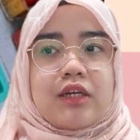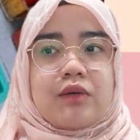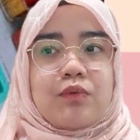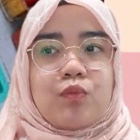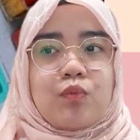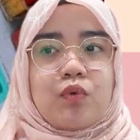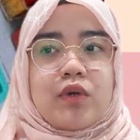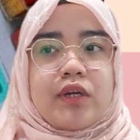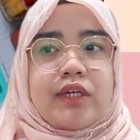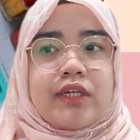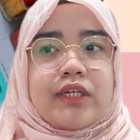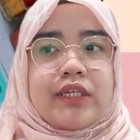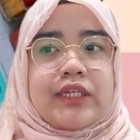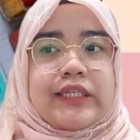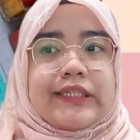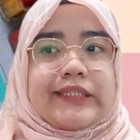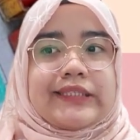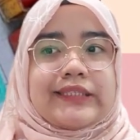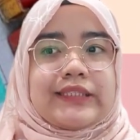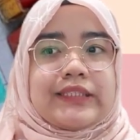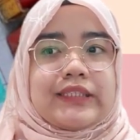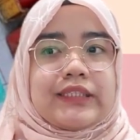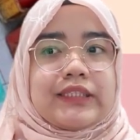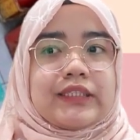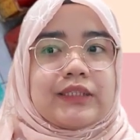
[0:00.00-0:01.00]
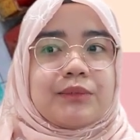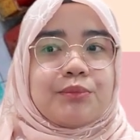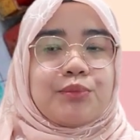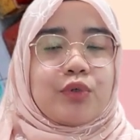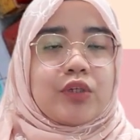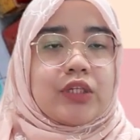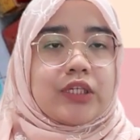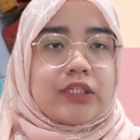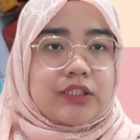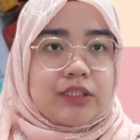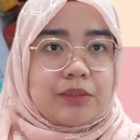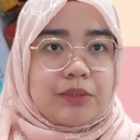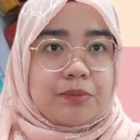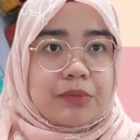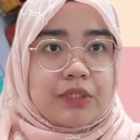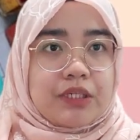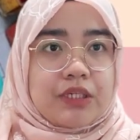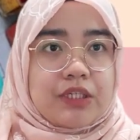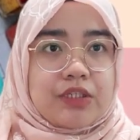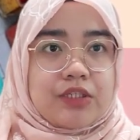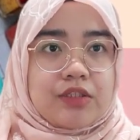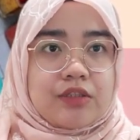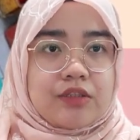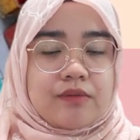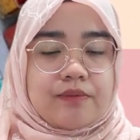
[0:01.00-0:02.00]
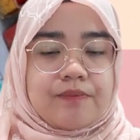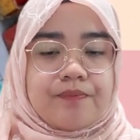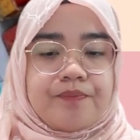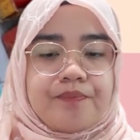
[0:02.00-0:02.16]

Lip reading: where he is the production manager.